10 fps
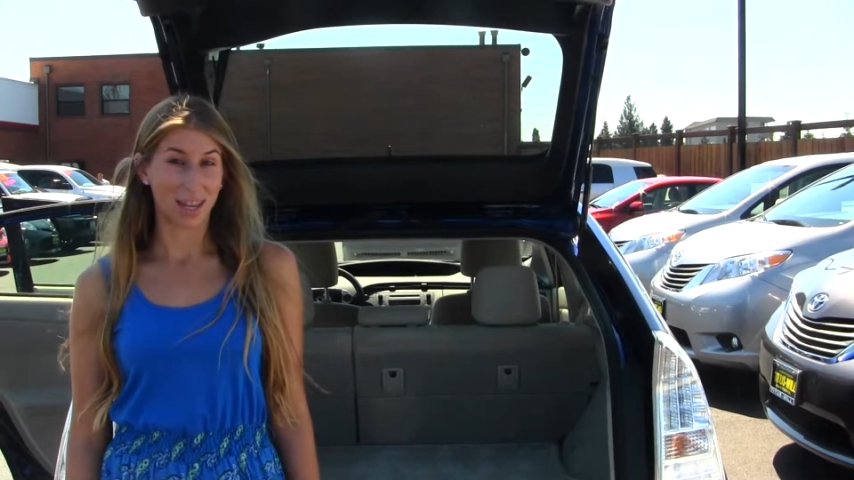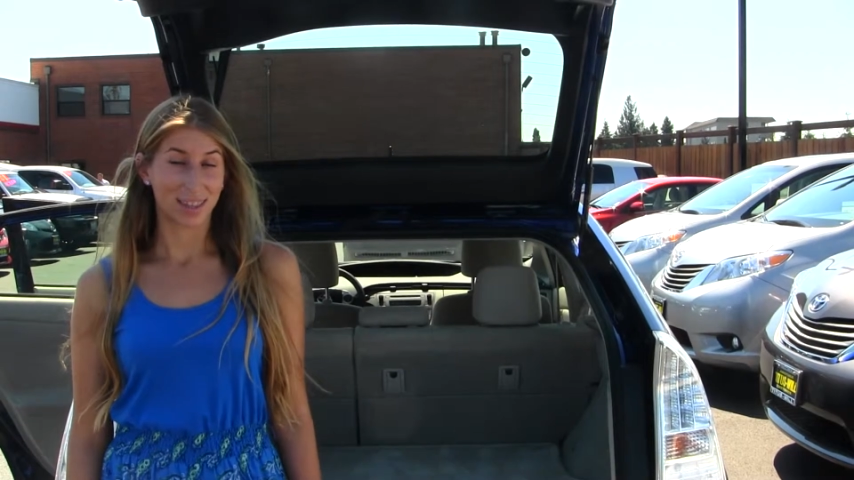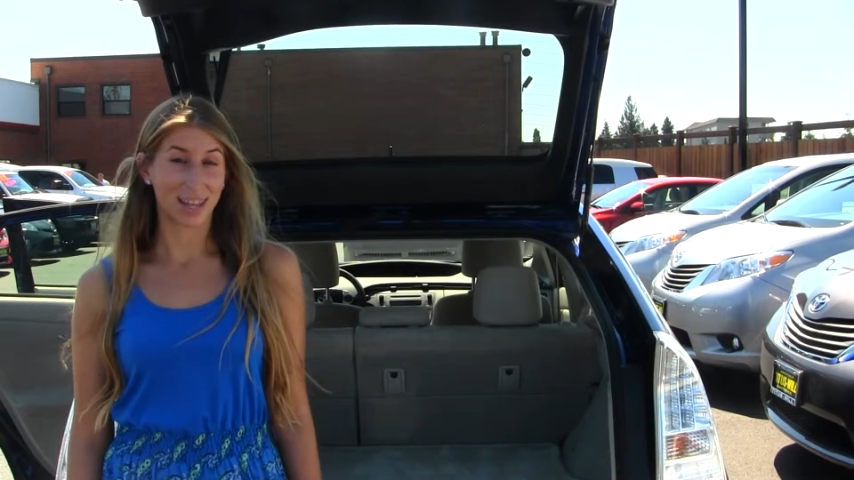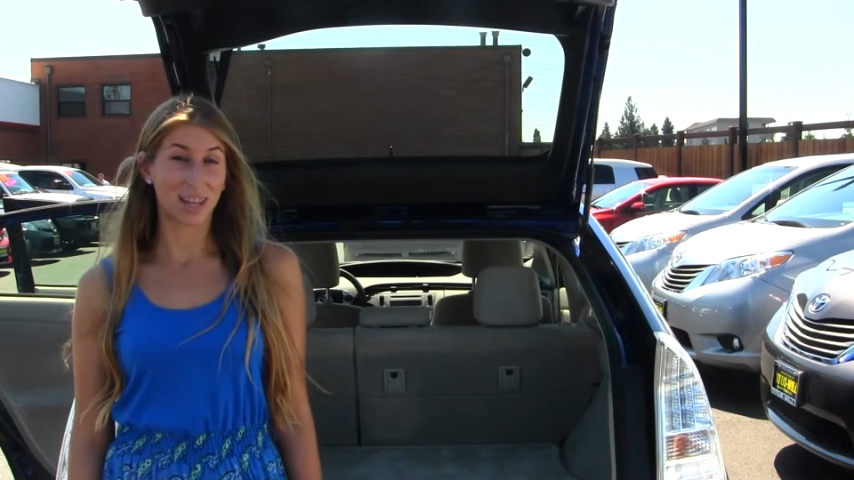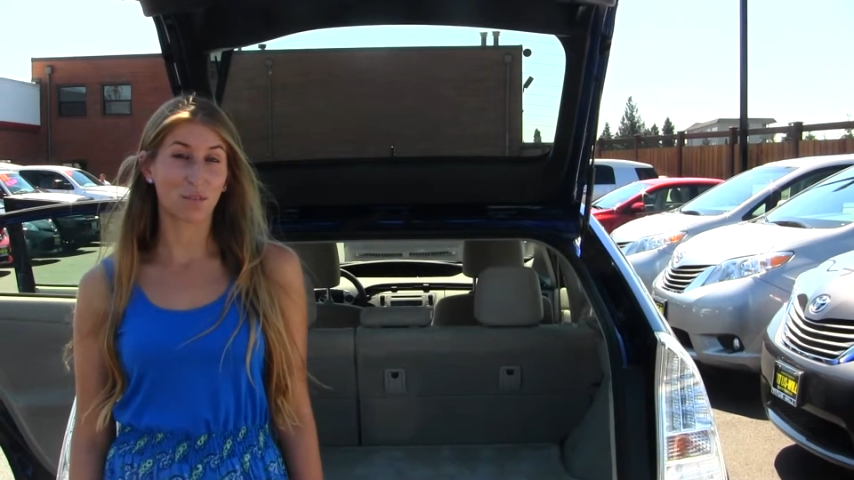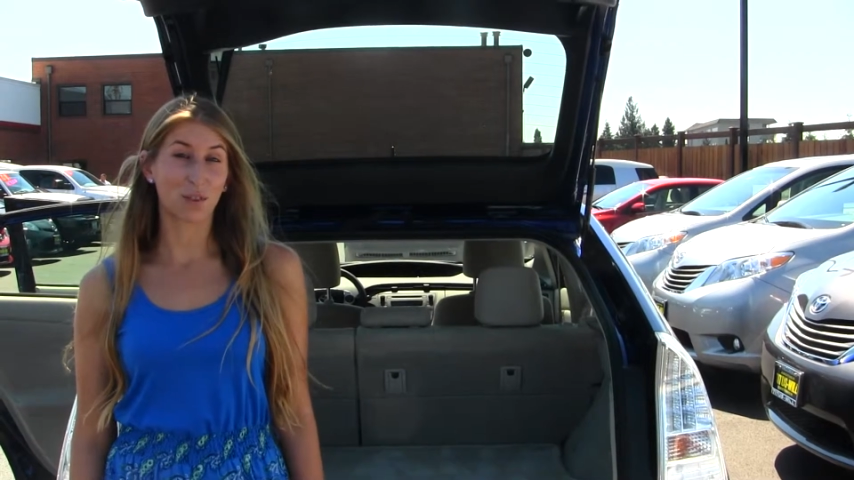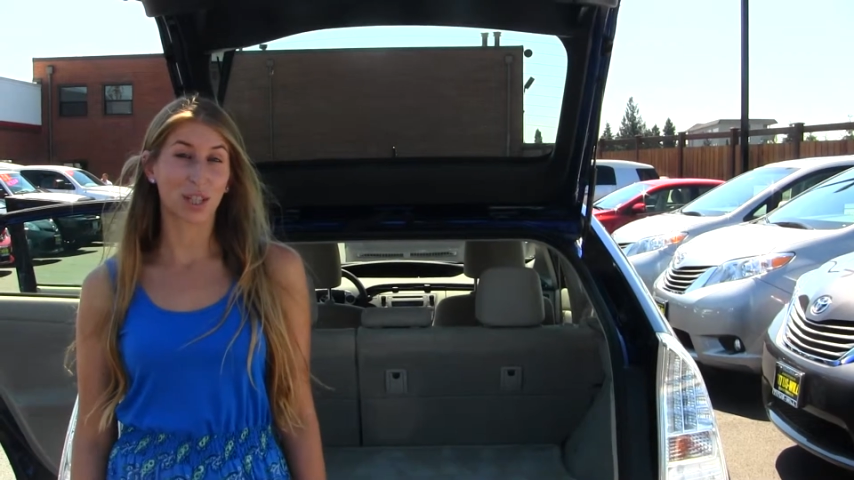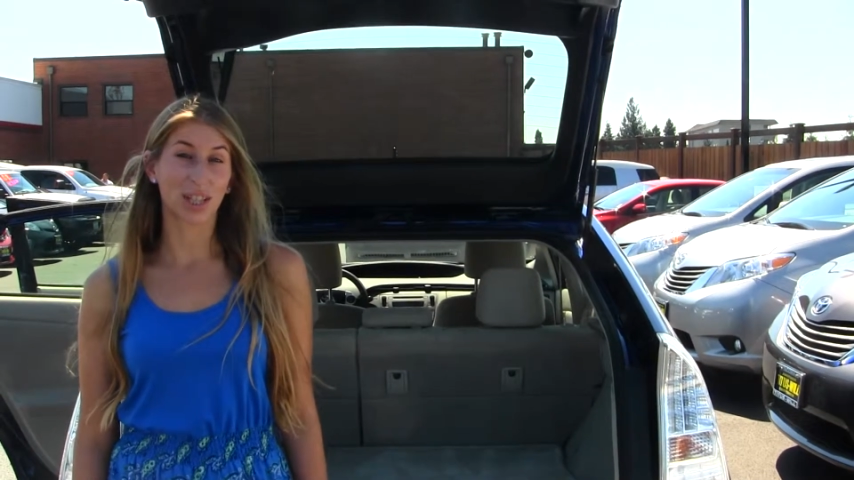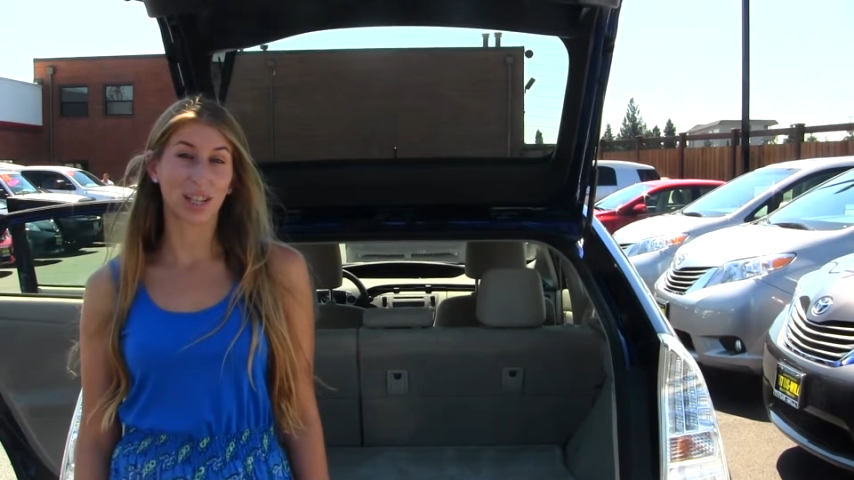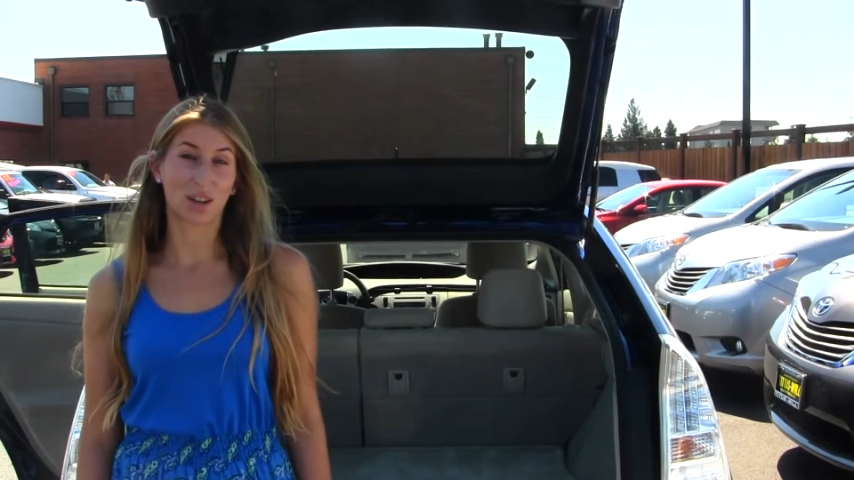Thank you for
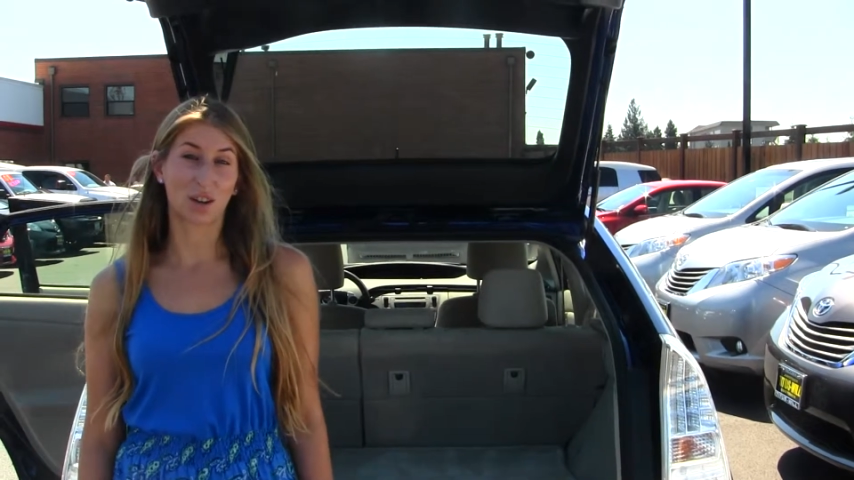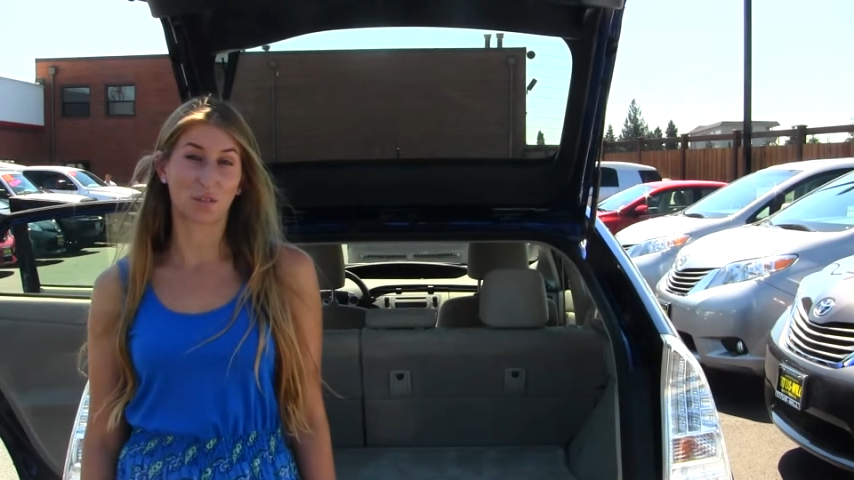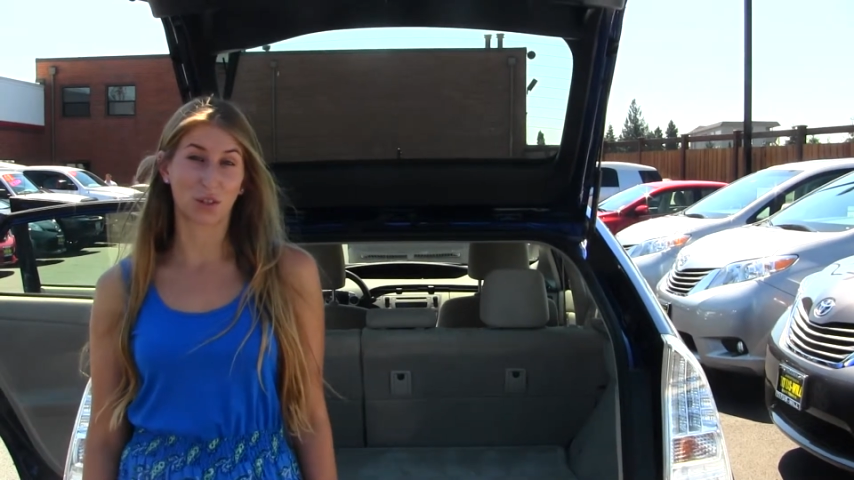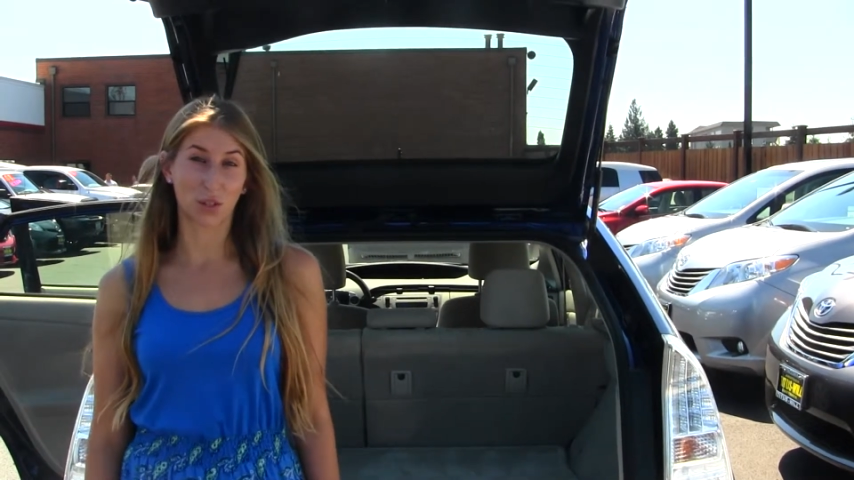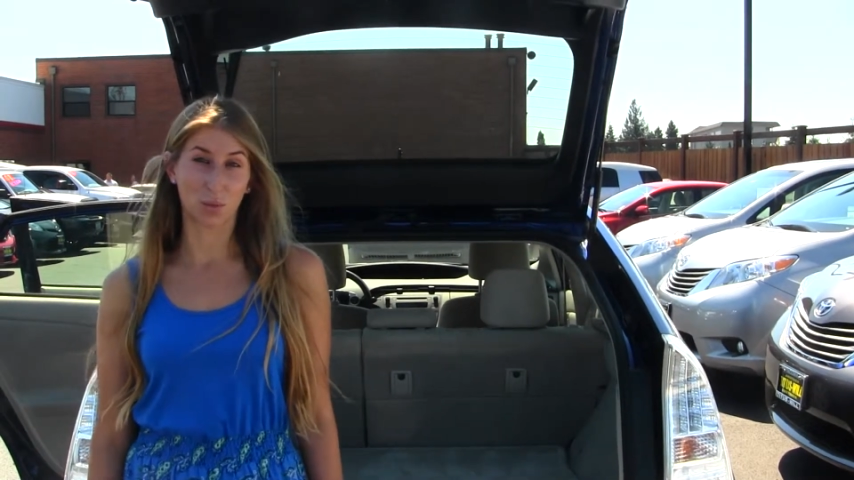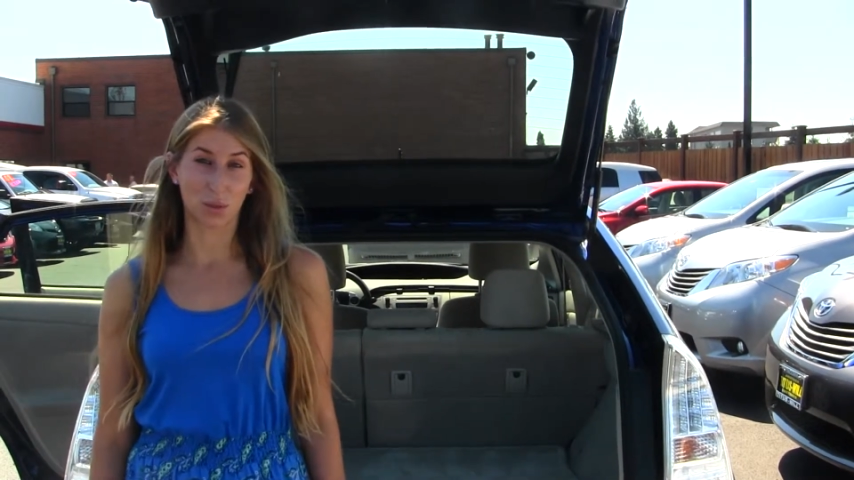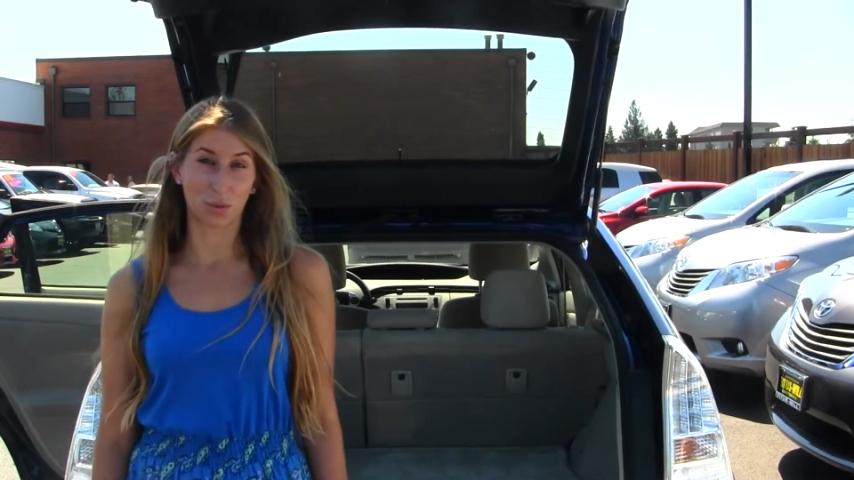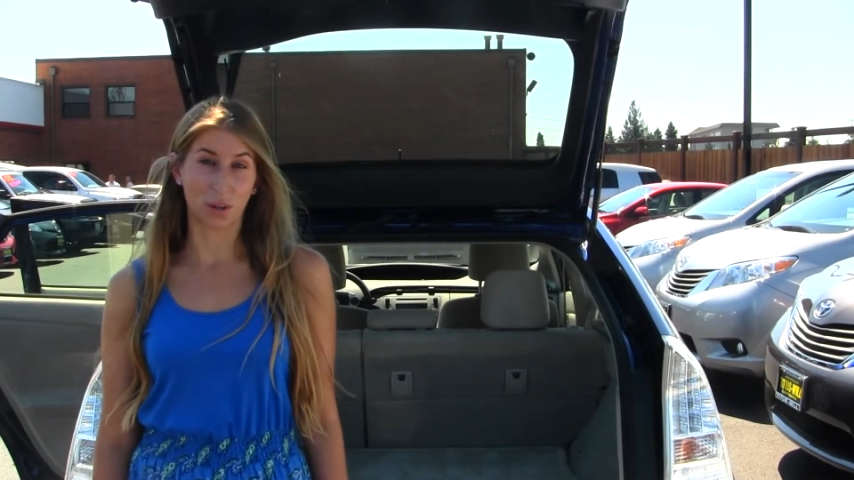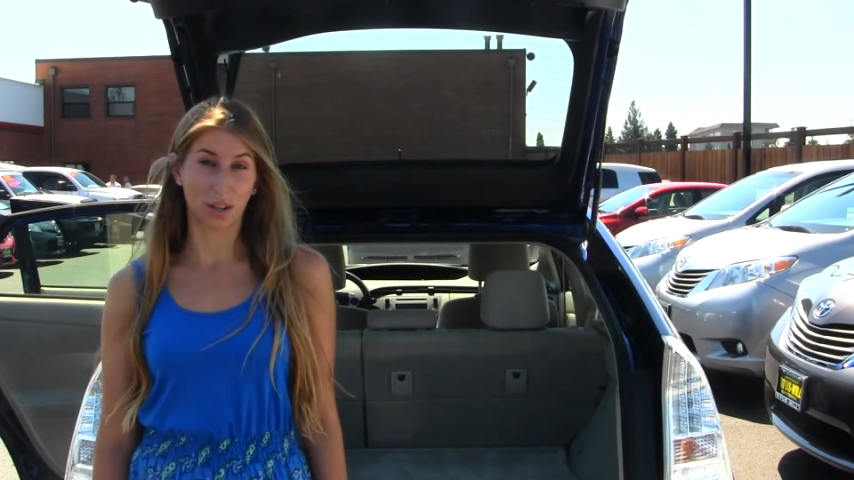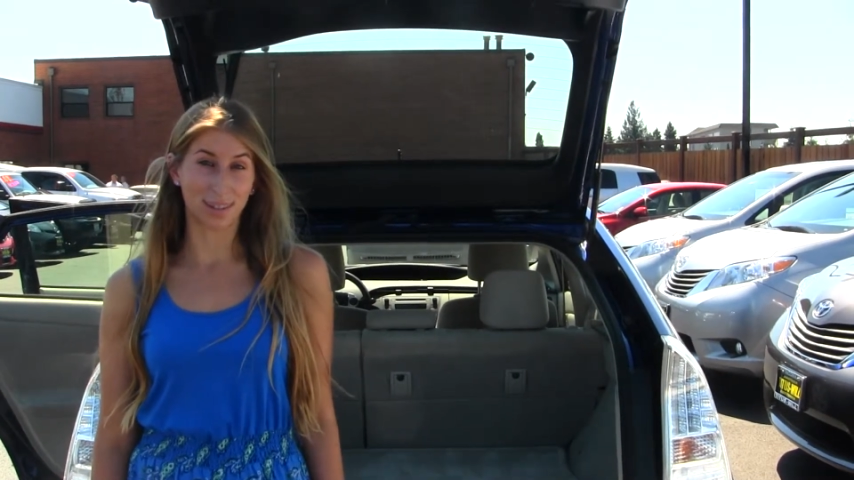clicking on our virtual
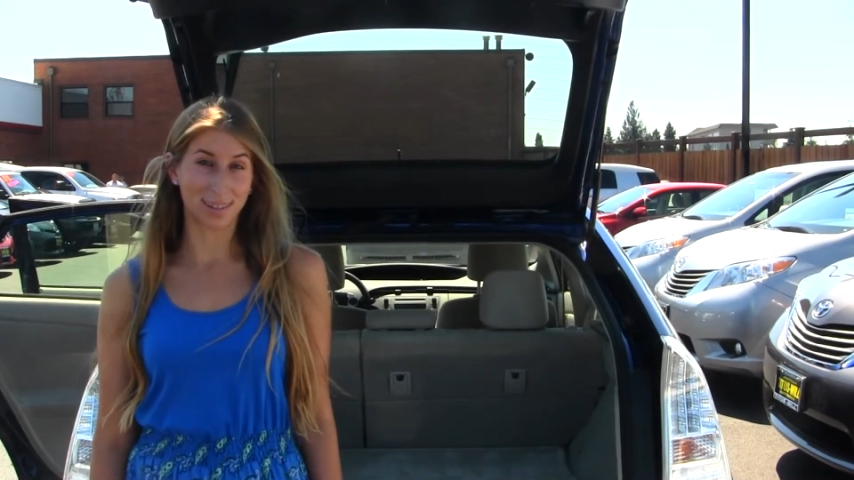tour.